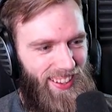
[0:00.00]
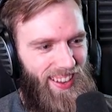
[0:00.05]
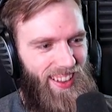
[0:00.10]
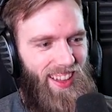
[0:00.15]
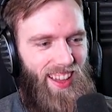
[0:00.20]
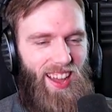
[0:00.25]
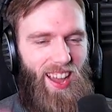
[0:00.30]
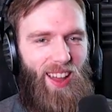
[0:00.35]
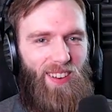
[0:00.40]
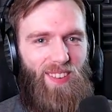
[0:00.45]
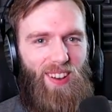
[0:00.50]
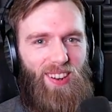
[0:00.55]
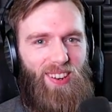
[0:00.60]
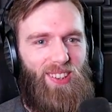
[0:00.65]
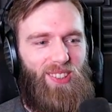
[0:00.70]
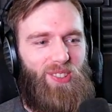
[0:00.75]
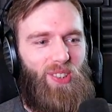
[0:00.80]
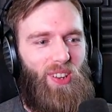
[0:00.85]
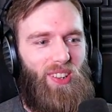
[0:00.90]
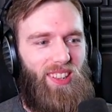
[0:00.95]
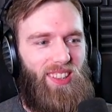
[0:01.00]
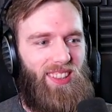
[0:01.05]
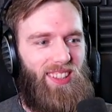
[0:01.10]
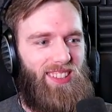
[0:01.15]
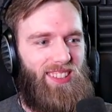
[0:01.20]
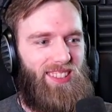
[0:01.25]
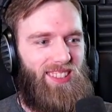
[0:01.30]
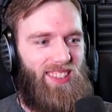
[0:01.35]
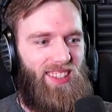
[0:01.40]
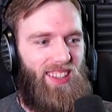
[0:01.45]
I'm not controlling
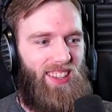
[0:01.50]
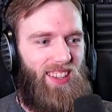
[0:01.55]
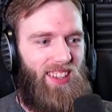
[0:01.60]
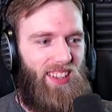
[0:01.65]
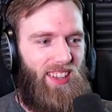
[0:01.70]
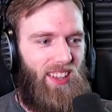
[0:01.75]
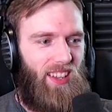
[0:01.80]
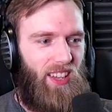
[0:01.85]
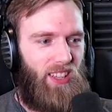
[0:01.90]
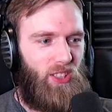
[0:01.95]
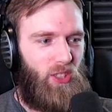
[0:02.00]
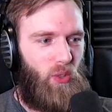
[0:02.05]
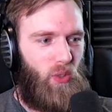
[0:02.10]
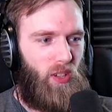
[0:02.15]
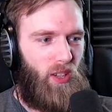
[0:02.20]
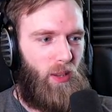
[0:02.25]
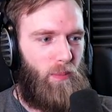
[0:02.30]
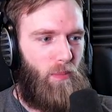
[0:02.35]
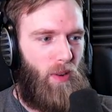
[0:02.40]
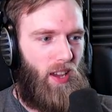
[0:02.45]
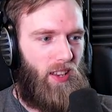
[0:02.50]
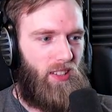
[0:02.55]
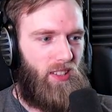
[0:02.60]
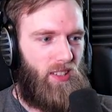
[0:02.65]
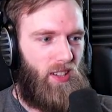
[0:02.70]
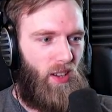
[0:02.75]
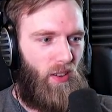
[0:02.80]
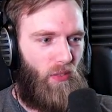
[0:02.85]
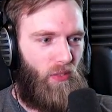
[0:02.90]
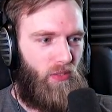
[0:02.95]
this. It's doing it by
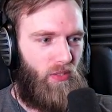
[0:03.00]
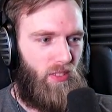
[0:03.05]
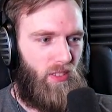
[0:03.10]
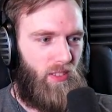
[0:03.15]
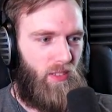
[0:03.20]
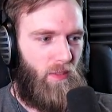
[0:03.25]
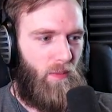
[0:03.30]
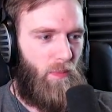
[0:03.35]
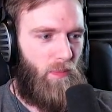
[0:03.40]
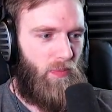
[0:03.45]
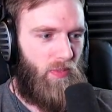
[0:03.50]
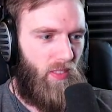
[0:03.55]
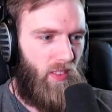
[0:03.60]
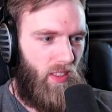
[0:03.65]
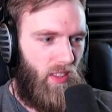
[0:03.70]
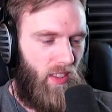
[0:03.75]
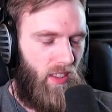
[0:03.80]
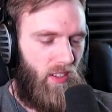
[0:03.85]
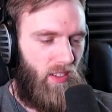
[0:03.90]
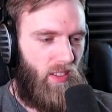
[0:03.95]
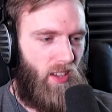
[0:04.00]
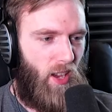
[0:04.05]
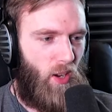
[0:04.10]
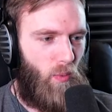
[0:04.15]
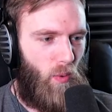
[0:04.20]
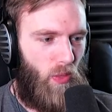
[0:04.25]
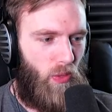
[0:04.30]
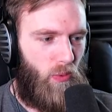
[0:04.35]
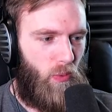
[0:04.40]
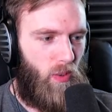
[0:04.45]
itself.
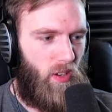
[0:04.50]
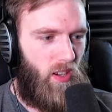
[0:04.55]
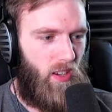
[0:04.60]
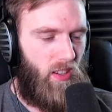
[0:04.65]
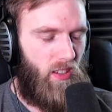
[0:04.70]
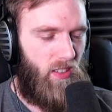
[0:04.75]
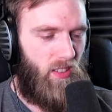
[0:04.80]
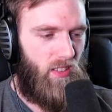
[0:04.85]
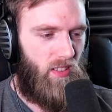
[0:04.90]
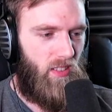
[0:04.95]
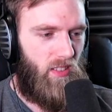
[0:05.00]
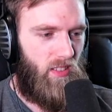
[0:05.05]
913.